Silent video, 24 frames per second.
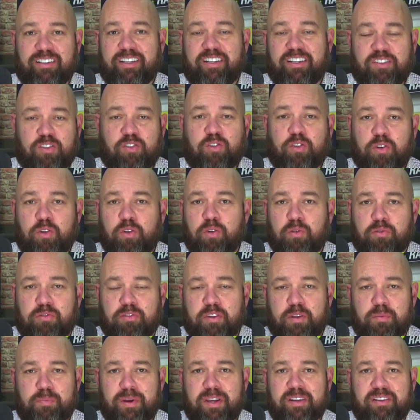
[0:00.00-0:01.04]
is true. For
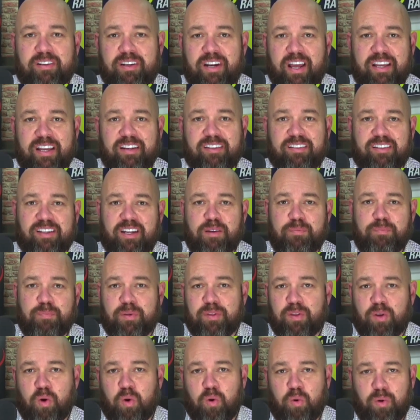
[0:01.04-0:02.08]
the best night's sleep in
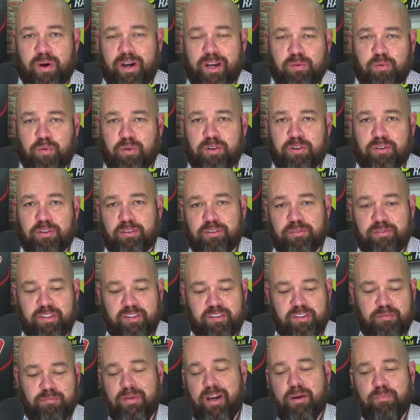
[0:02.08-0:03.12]
the whole wide world,
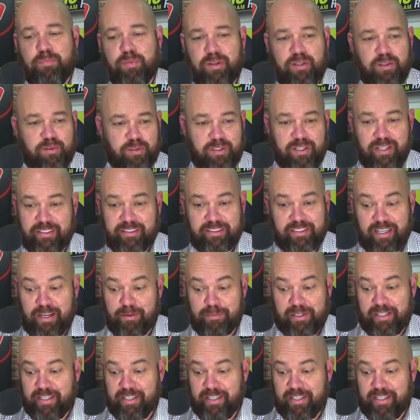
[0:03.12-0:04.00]
visit mypillow.com.